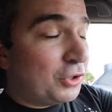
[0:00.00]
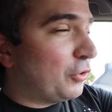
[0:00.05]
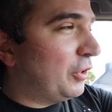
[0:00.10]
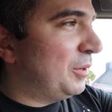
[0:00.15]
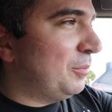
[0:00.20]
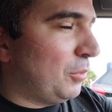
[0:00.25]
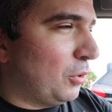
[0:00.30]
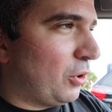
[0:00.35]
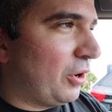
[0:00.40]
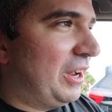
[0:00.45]
agree
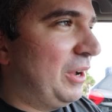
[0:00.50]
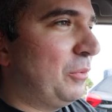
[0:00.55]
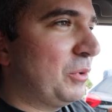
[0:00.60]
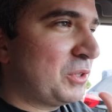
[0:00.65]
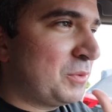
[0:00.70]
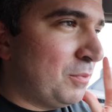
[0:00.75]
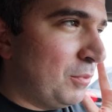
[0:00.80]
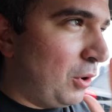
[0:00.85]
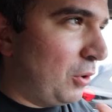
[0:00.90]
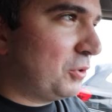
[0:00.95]
more. It
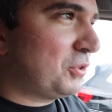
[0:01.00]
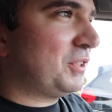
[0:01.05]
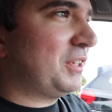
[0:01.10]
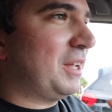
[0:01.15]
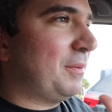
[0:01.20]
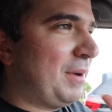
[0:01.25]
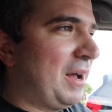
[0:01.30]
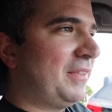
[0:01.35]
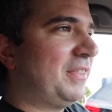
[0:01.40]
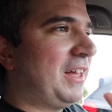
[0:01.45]
was mostly
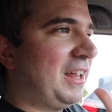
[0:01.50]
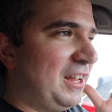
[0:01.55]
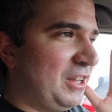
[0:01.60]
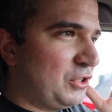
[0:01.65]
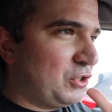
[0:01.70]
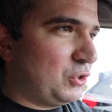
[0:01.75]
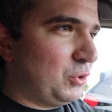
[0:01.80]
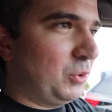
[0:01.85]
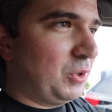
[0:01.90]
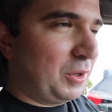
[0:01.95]
about that
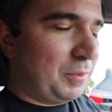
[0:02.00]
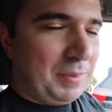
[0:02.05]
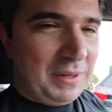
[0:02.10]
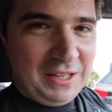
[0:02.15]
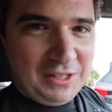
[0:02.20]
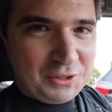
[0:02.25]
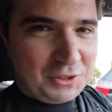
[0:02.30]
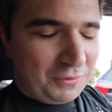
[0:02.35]
historic piece.